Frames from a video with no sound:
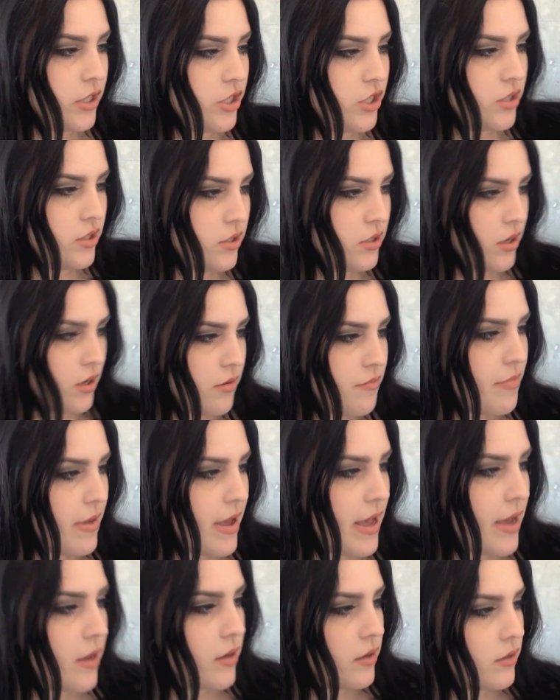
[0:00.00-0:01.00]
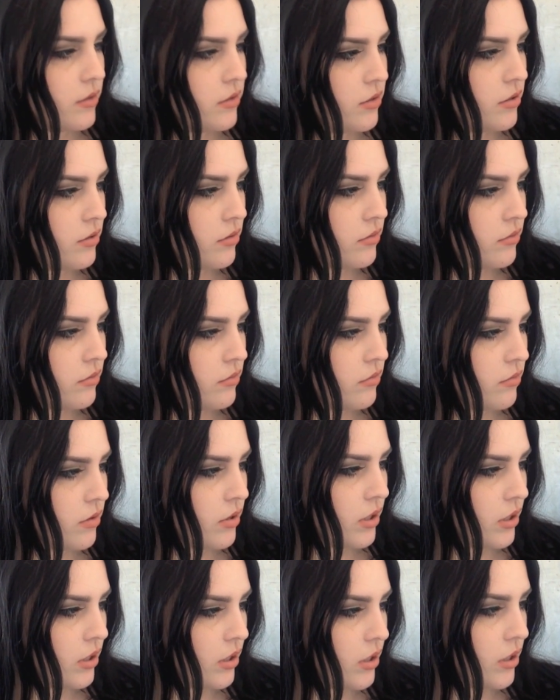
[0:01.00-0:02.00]
Just got back to
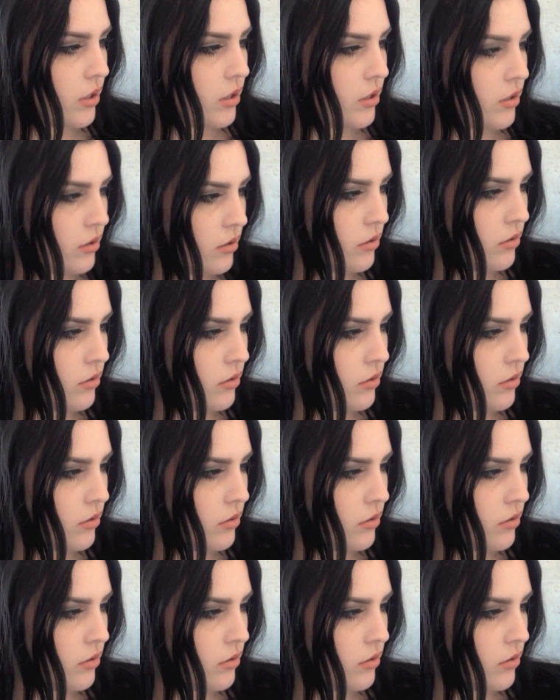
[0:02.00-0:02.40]
the